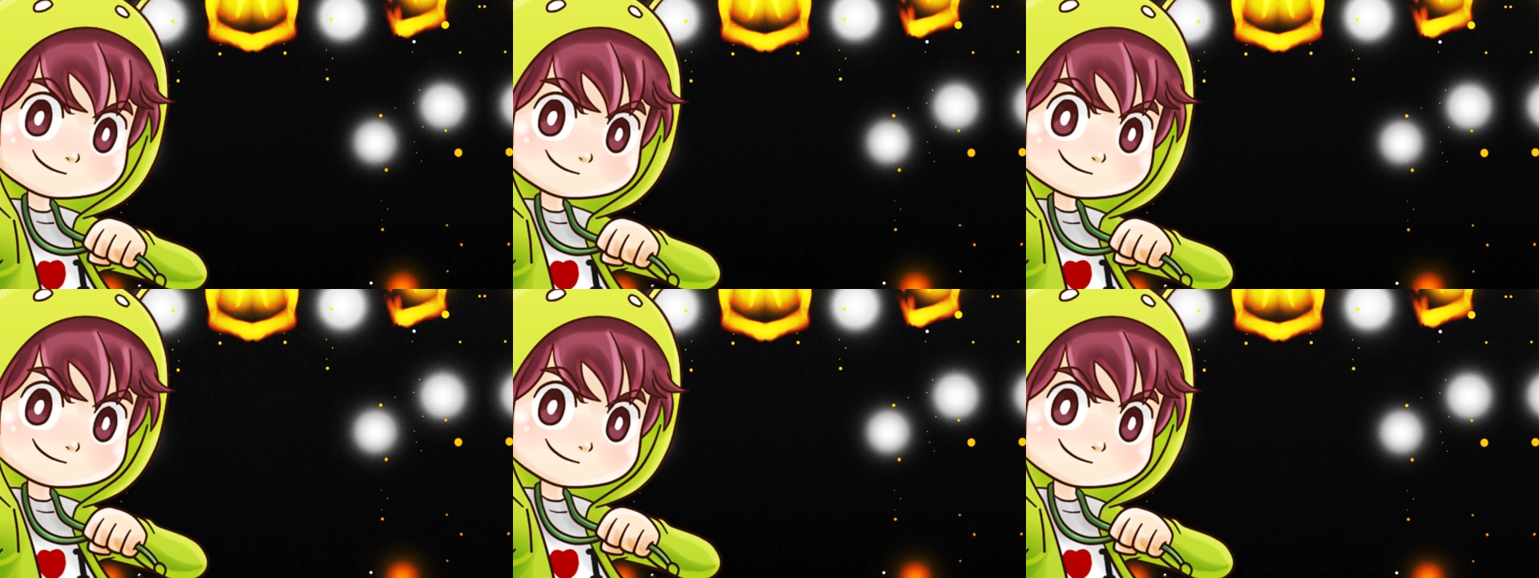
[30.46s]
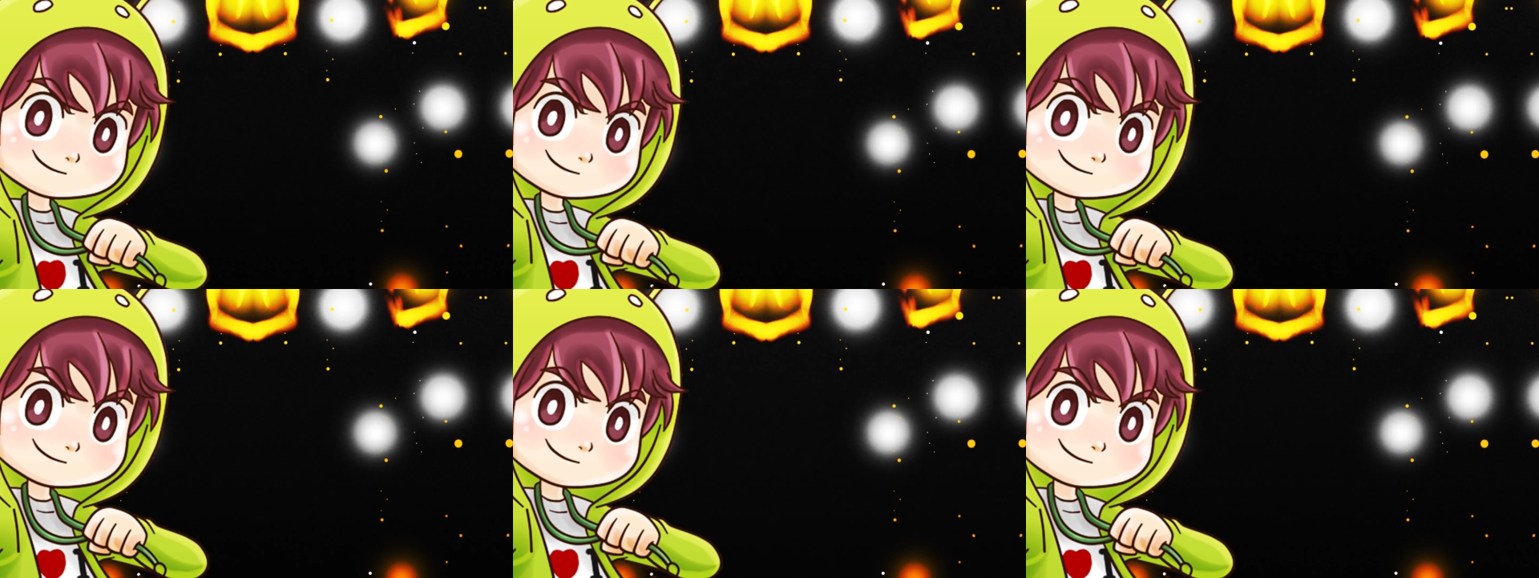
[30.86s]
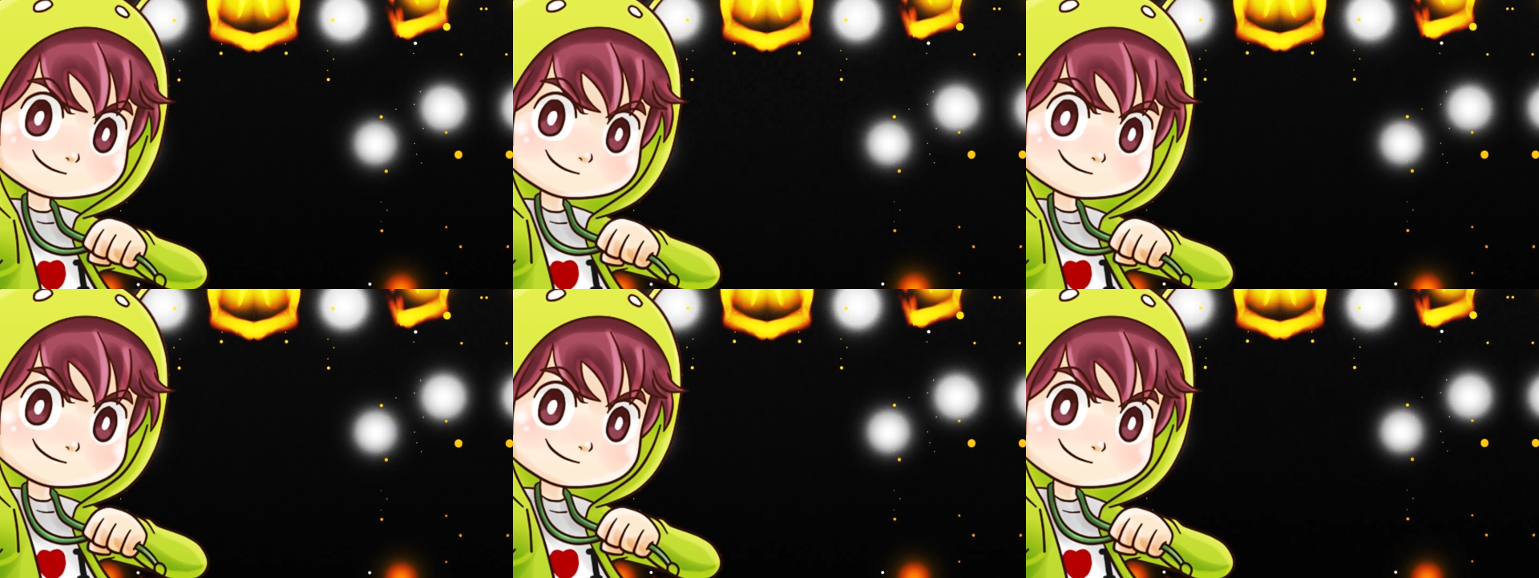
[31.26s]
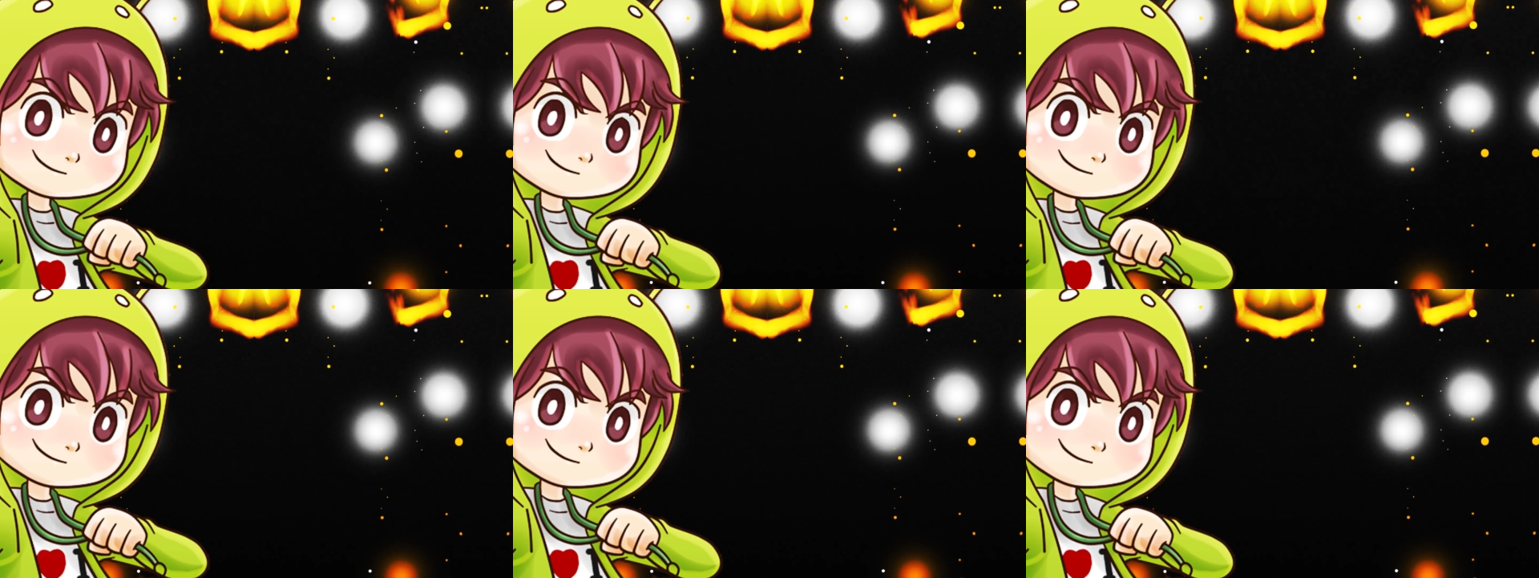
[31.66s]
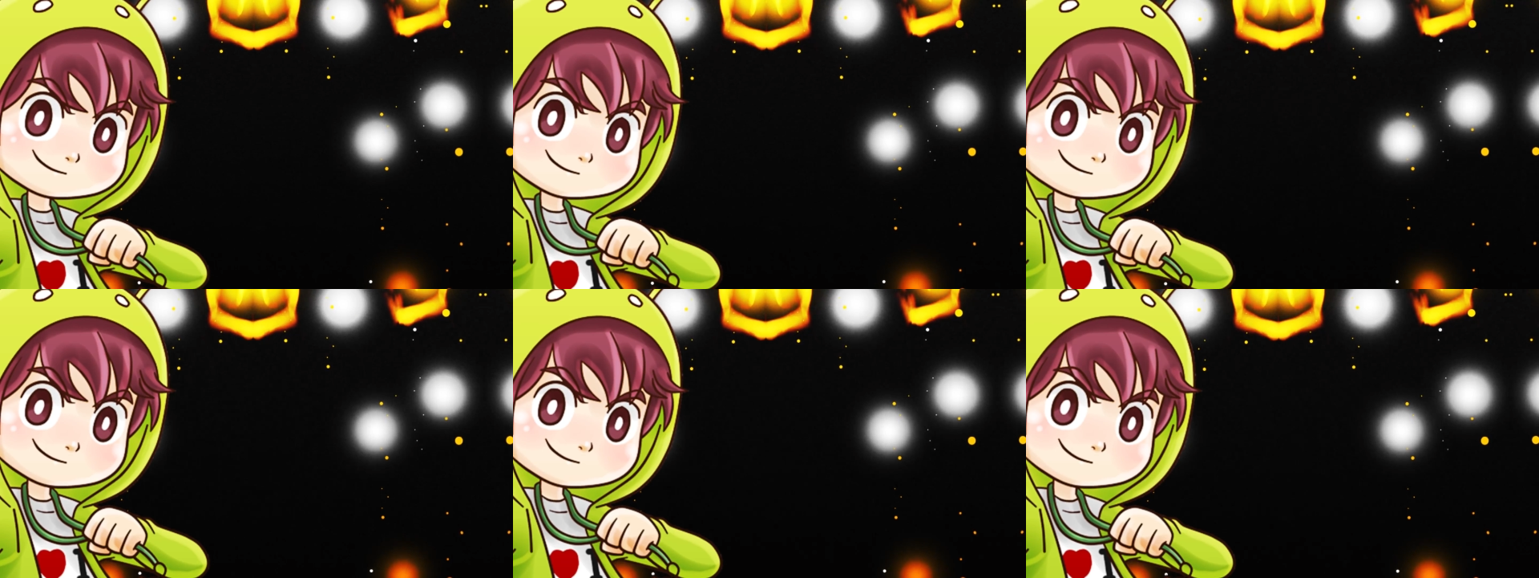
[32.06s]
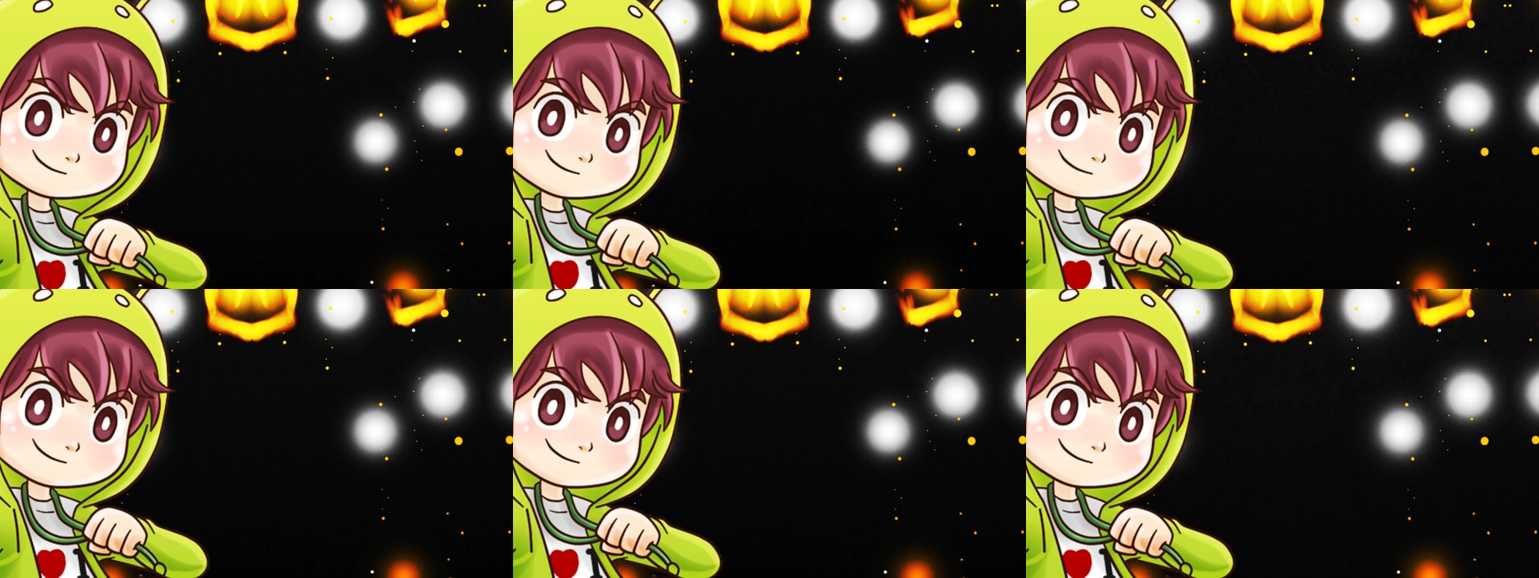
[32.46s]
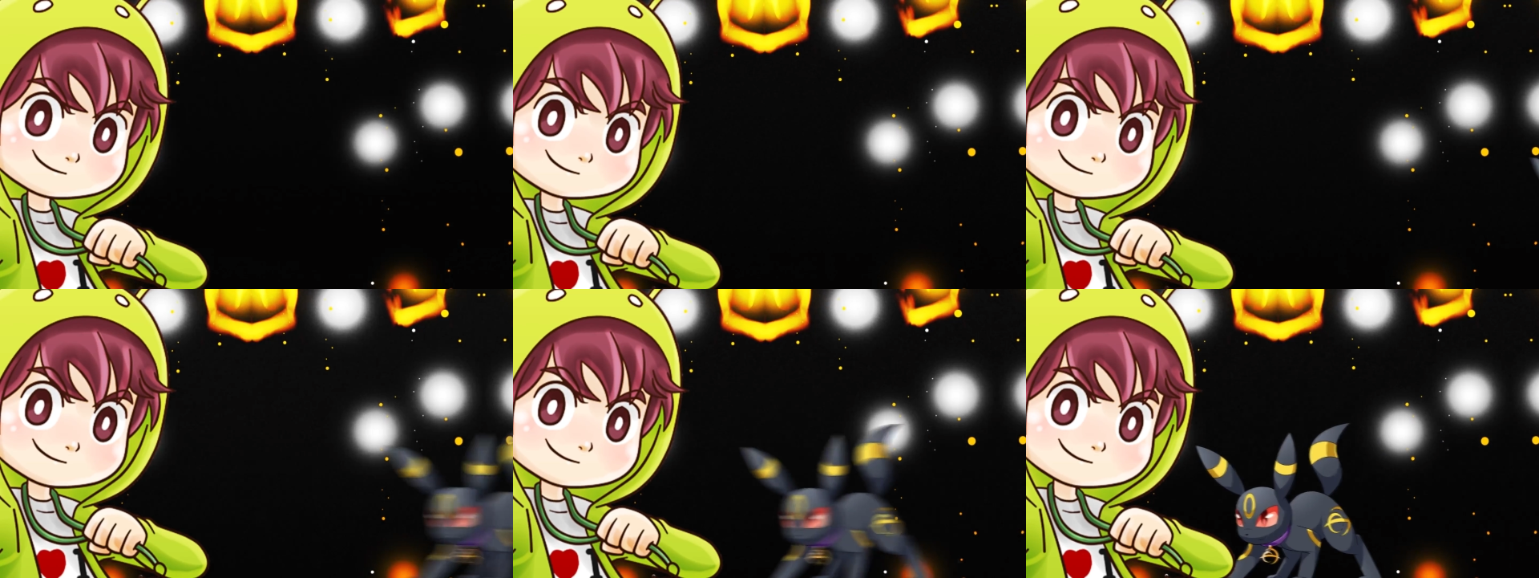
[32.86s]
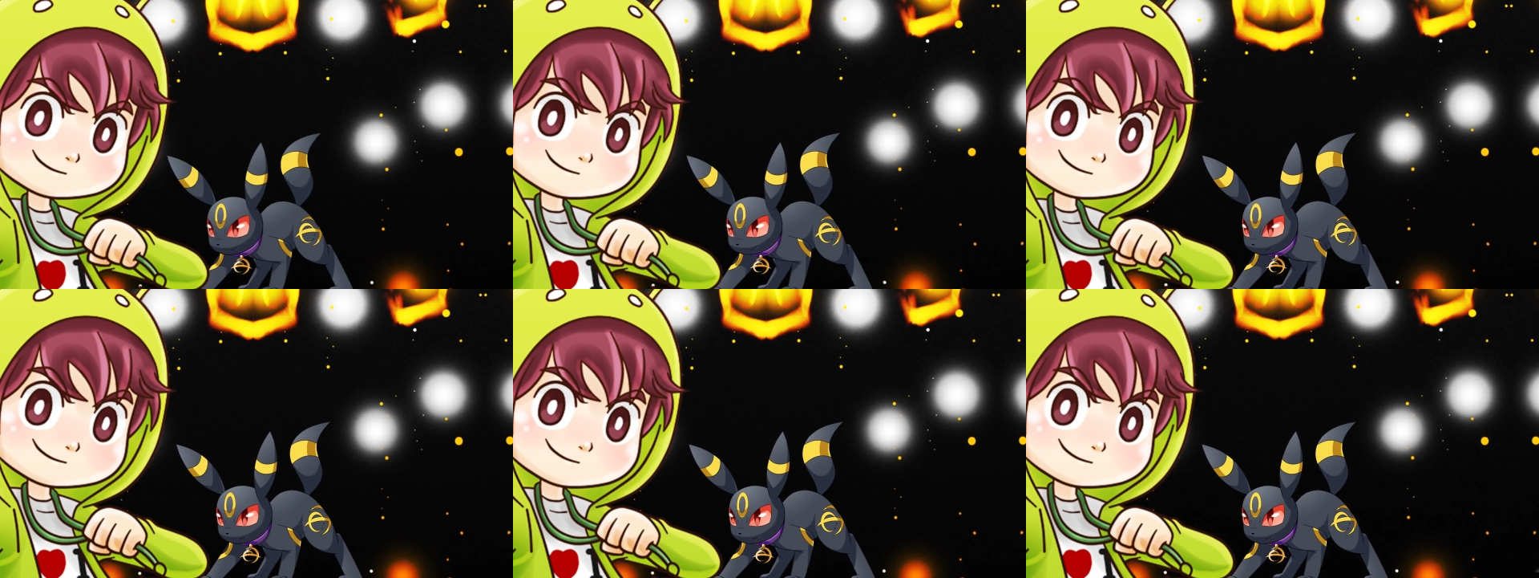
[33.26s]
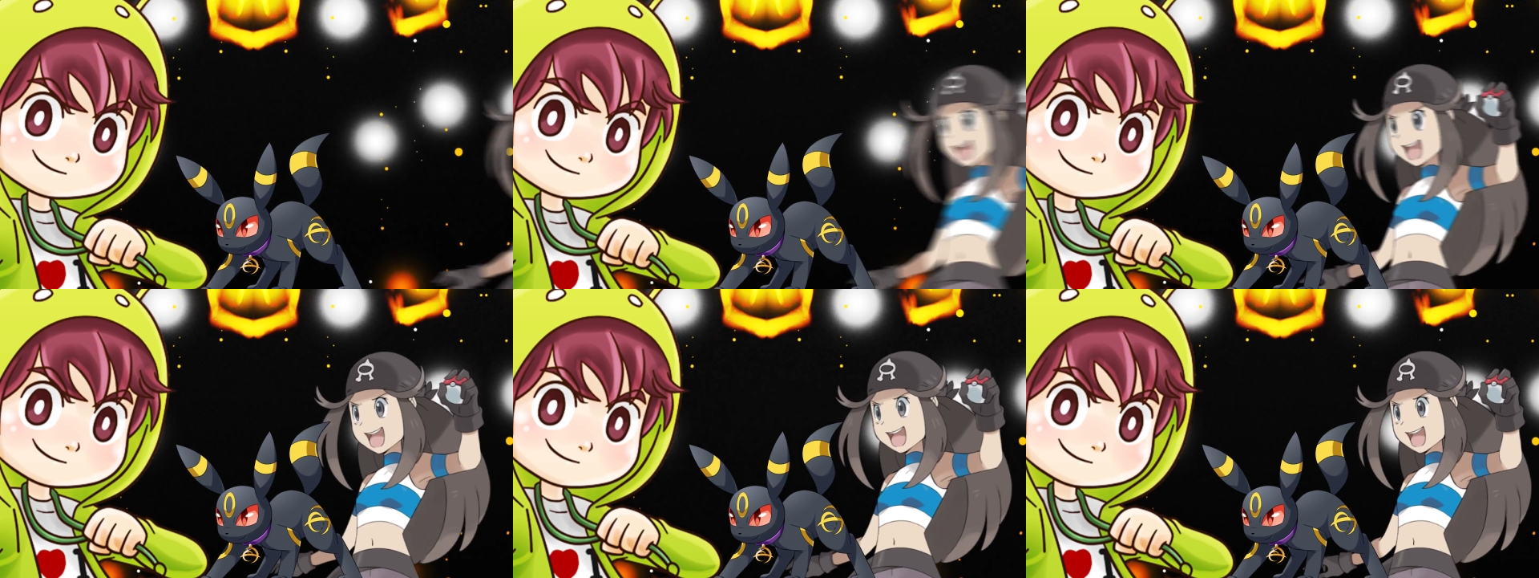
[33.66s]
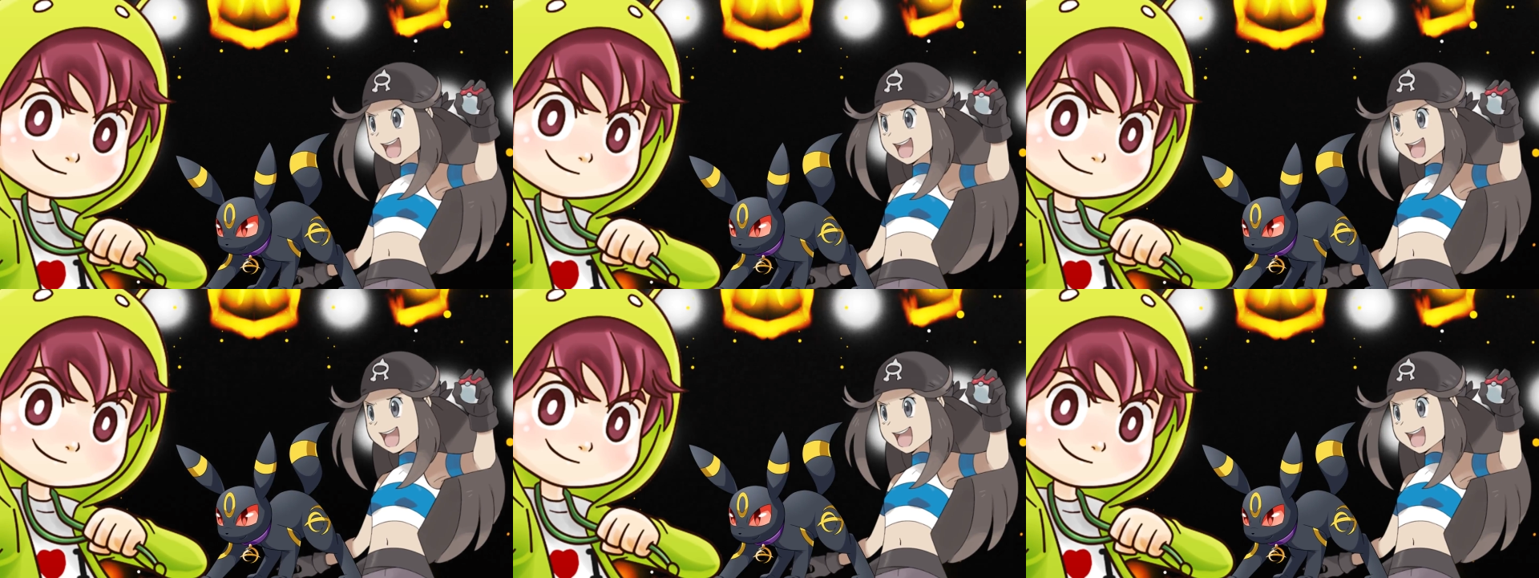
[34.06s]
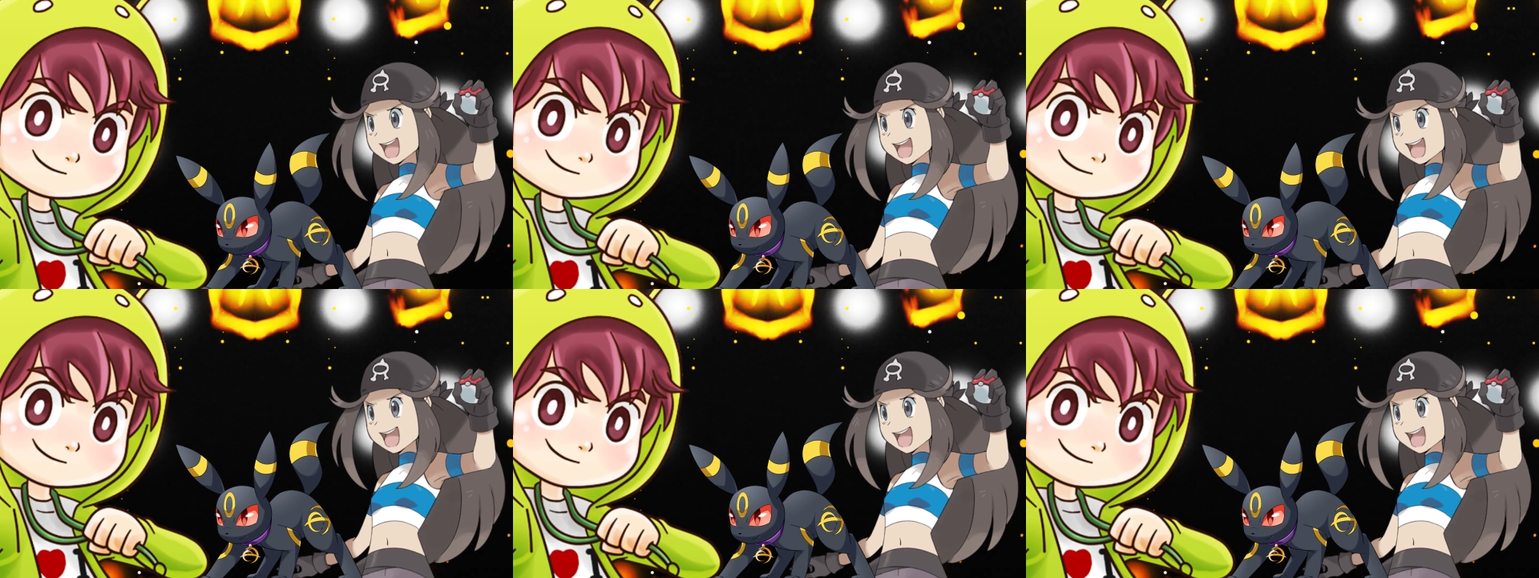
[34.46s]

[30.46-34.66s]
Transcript: Nobody's mouth can be seen.